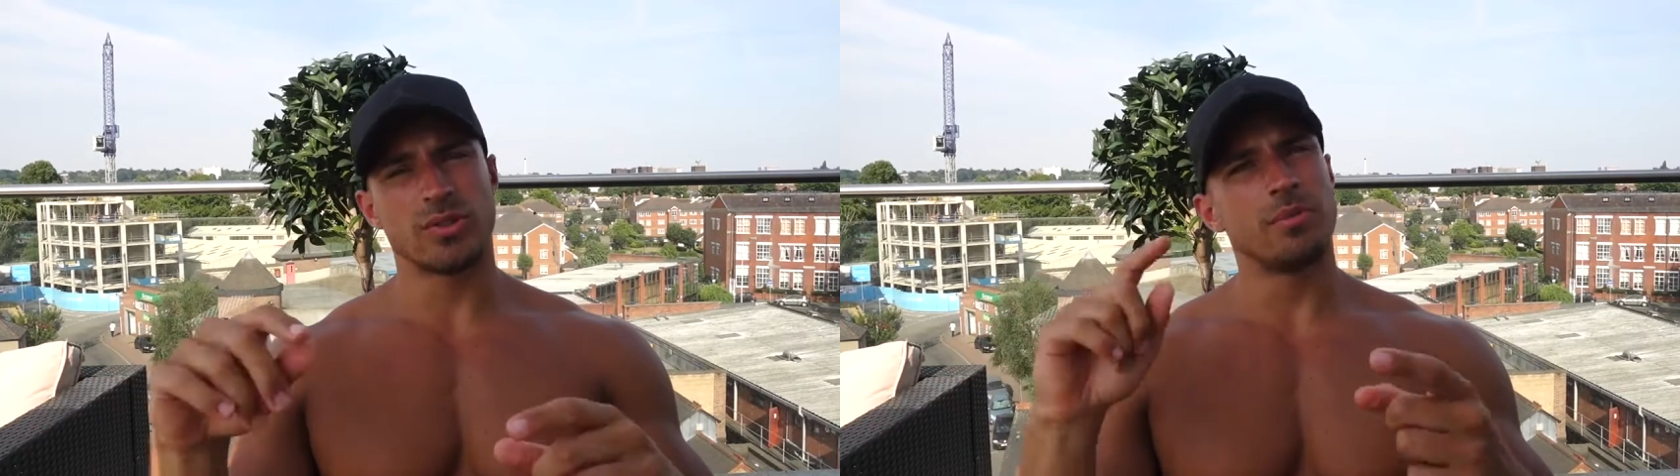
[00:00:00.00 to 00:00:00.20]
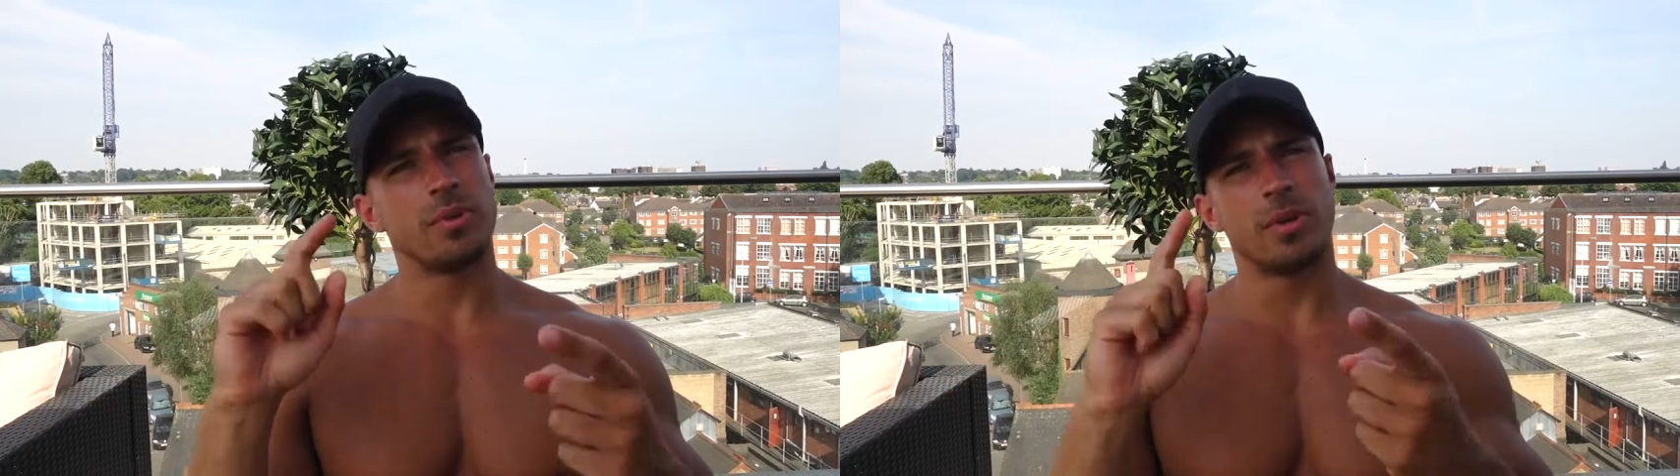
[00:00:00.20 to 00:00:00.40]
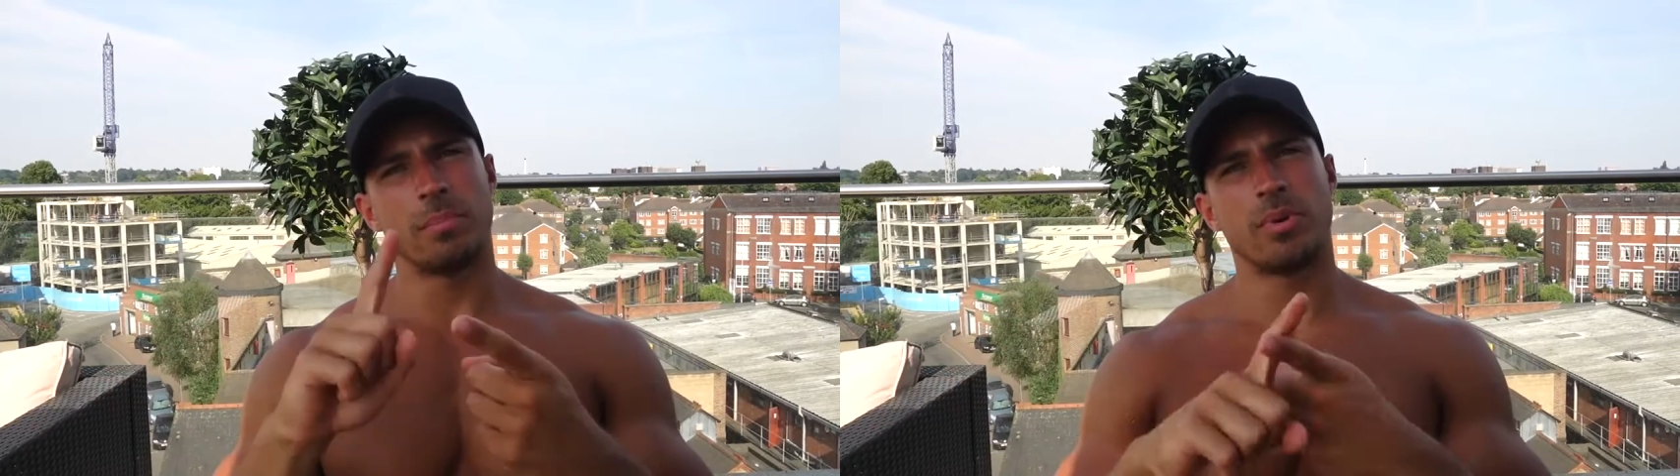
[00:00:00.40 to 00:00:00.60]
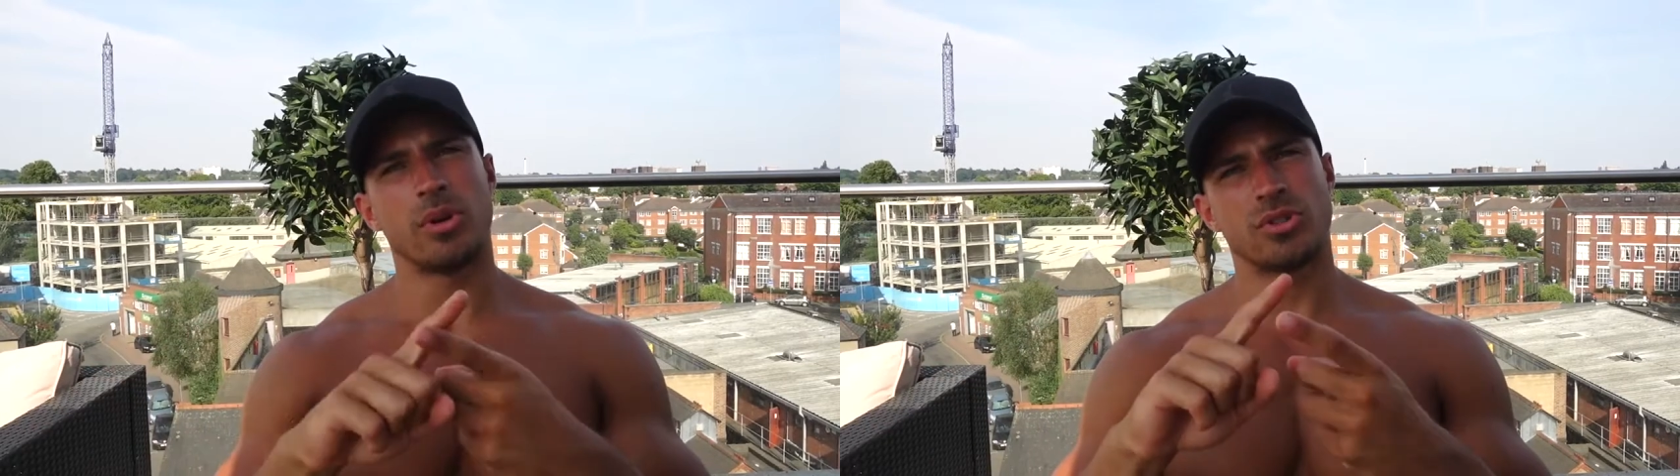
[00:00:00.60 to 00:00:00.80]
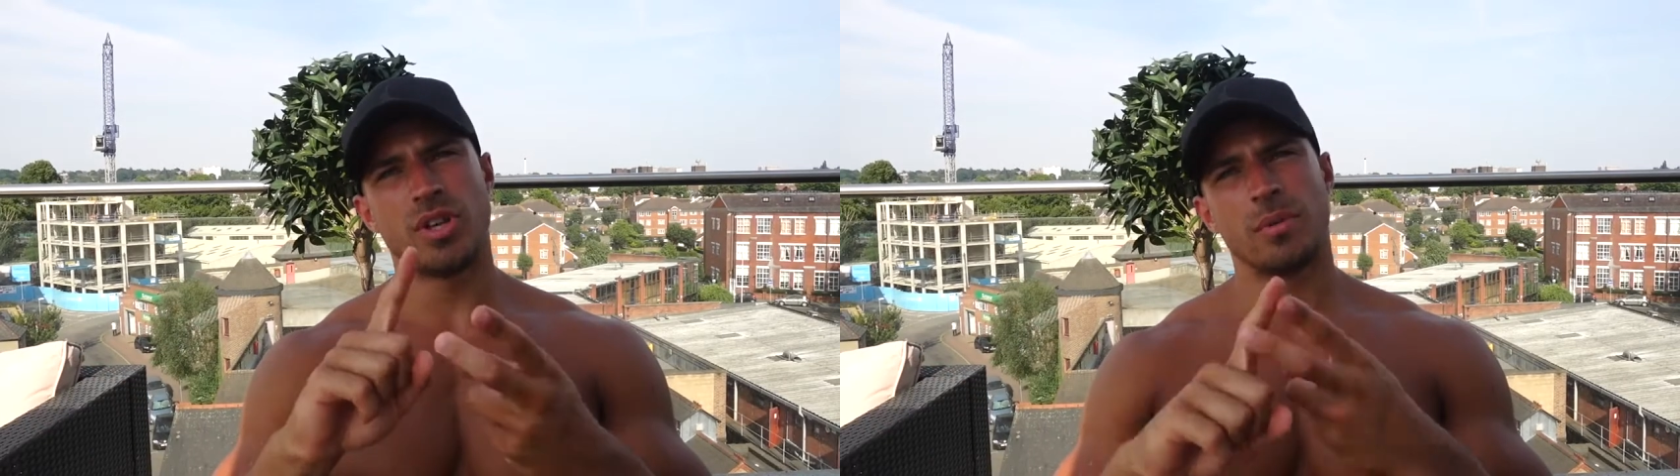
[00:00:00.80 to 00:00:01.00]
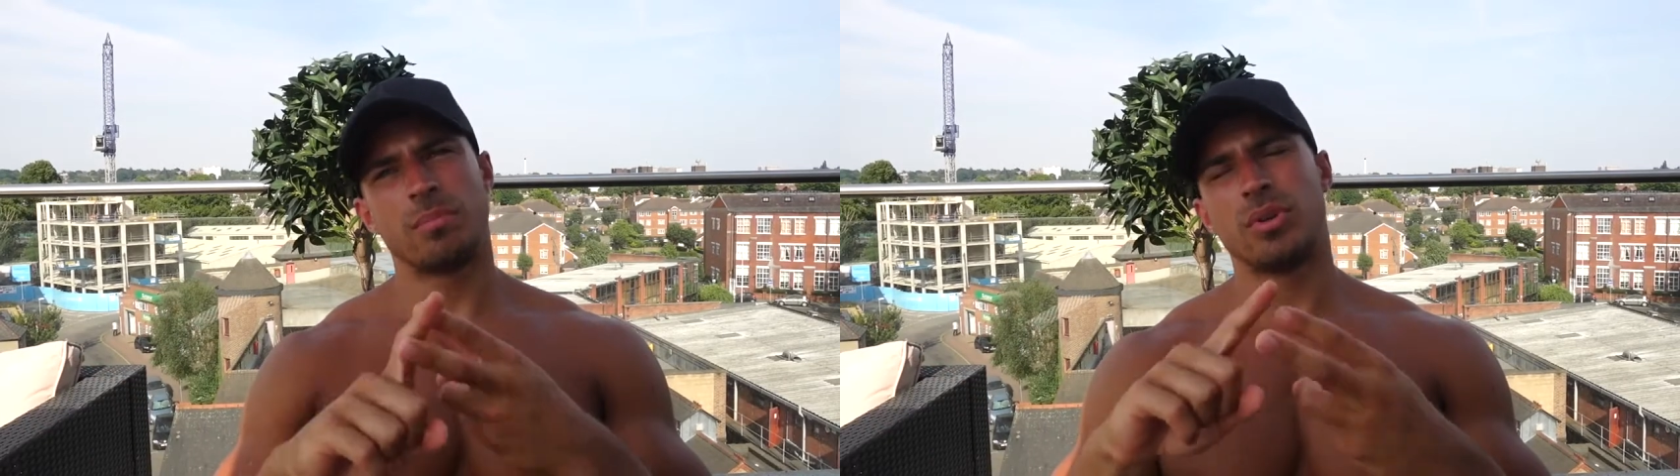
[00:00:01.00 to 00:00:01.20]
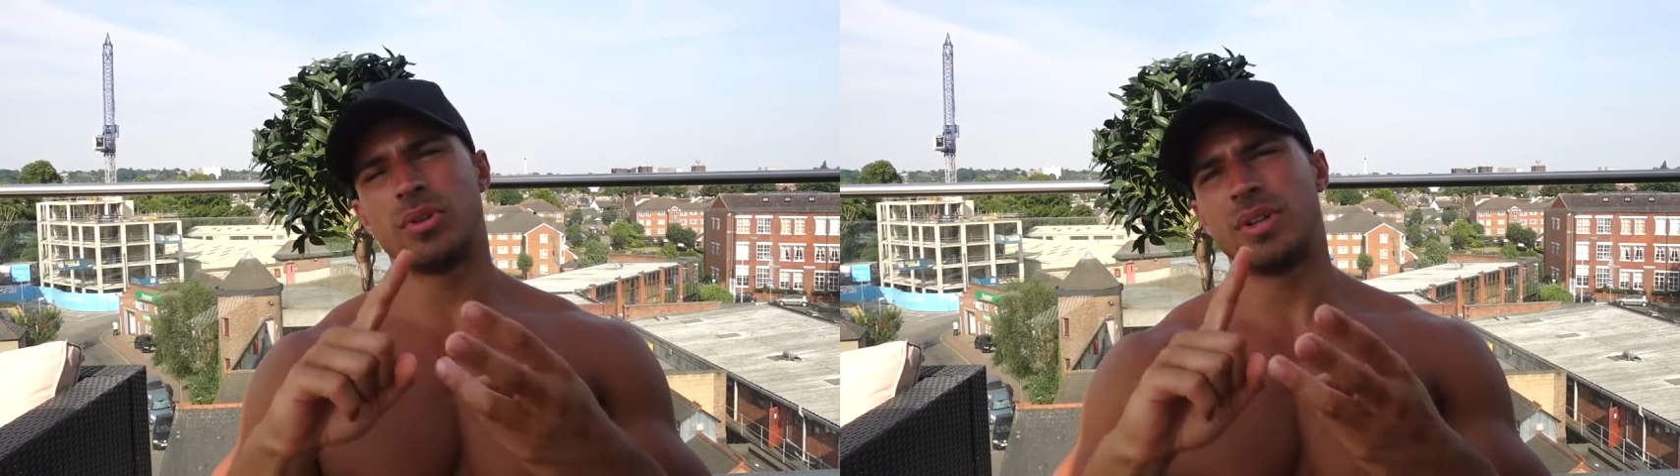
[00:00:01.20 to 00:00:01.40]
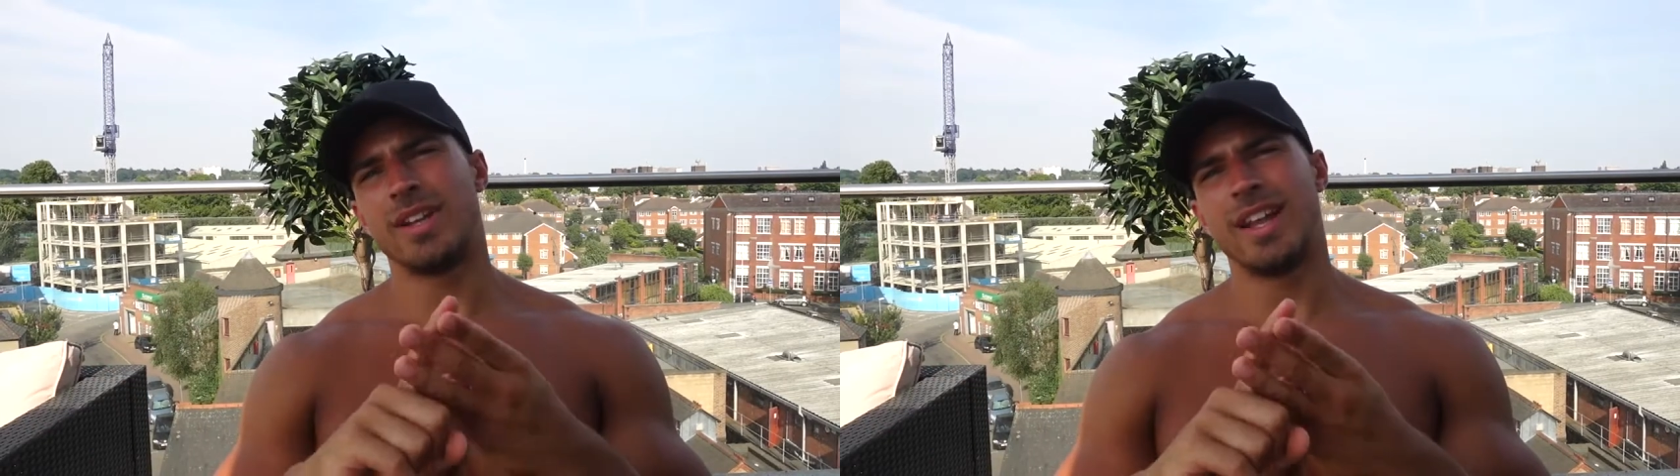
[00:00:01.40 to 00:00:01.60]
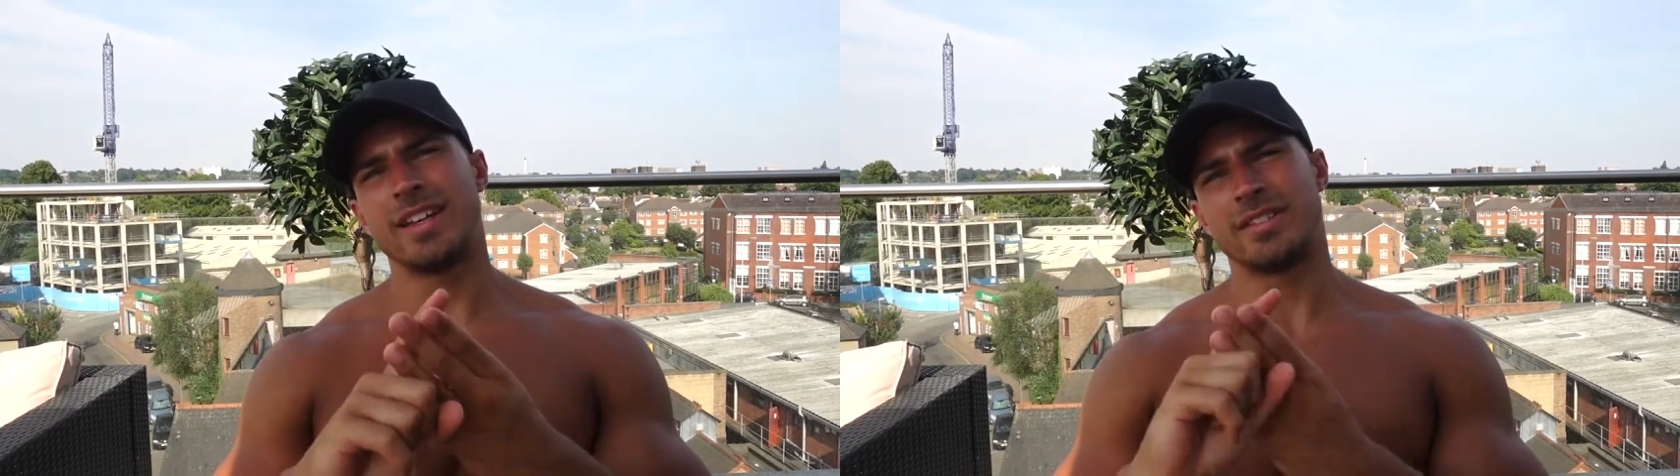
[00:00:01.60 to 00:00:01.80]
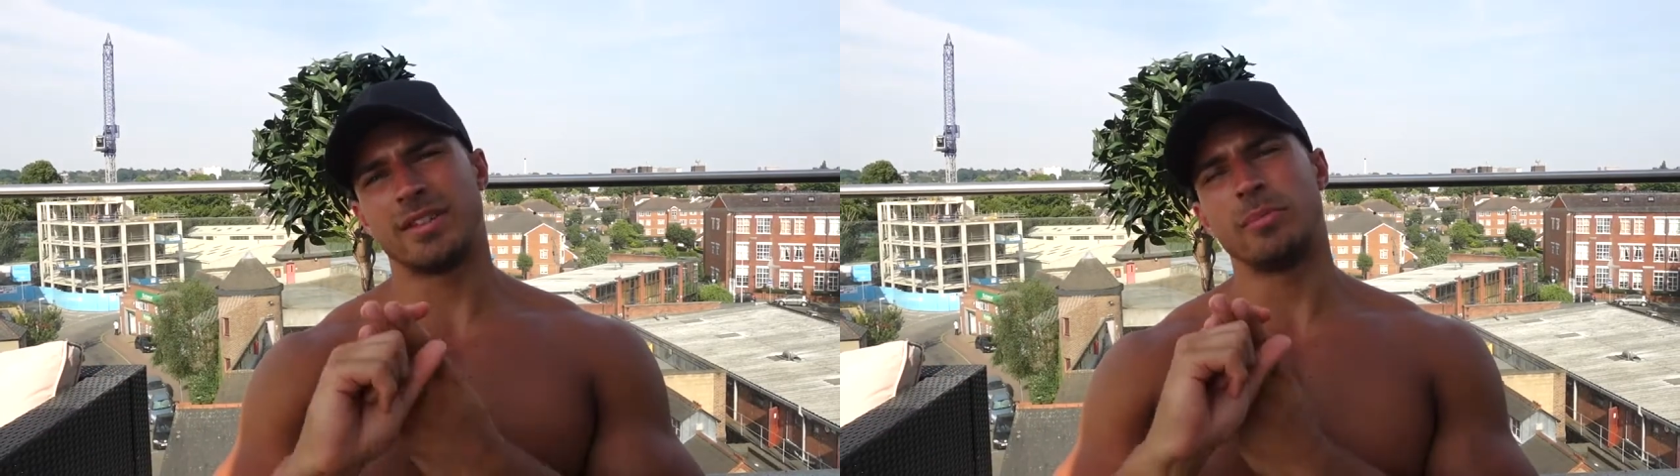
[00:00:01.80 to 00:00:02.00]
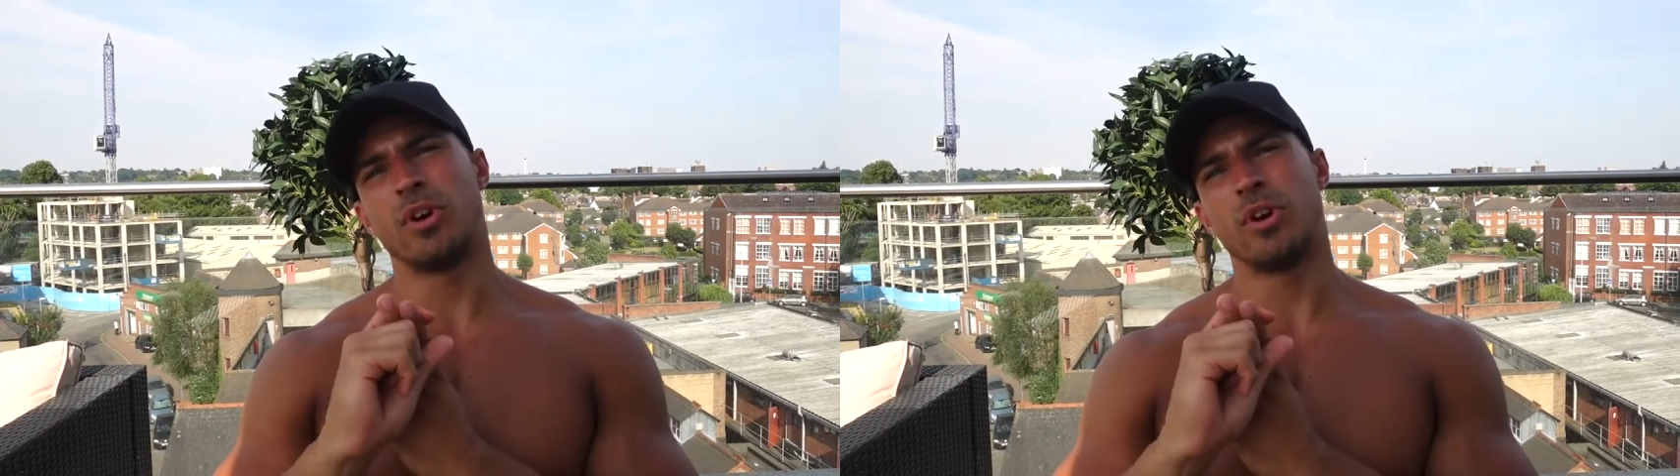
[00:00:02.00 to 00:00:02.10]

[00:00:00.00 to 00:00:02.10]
so I'm doing a push, pull, legs at the